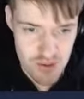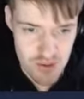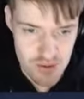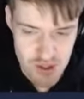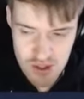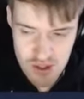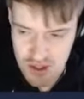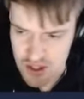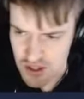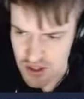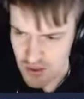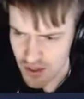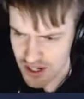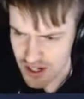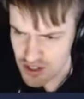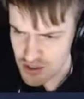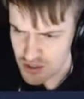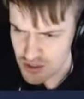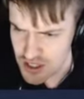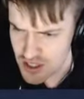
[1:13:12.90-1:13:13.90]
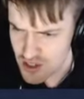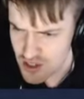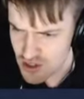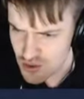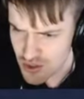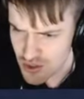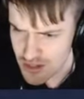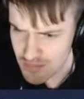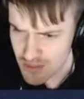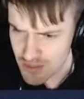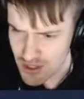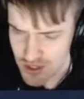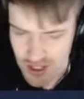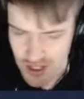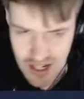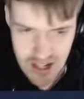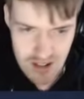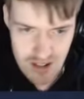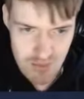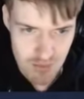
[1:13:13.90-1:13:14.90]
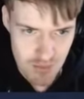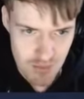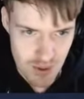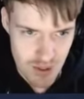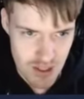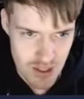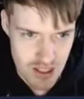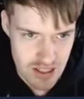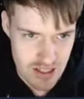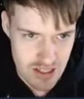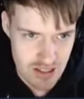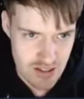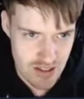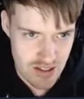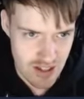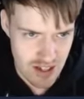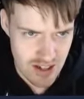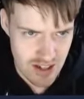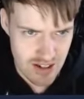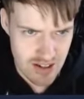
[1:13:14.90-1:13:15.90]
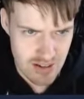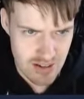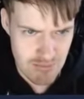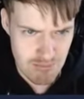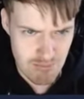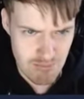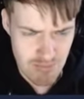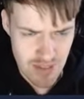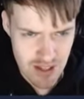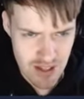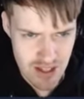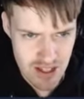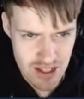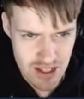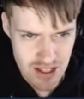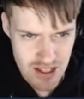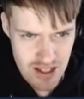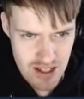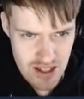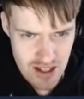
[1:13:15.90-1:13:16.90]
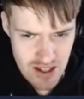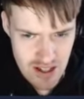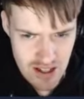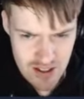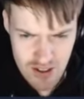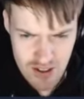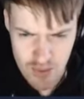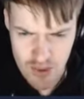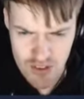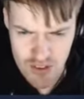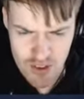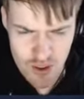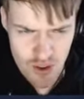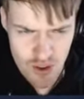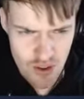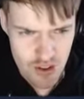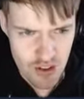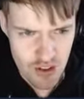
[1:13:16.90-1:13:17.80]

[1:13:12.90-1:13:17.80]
was good to actually stream this again, but yeah, I think, um, I don't know whether or not to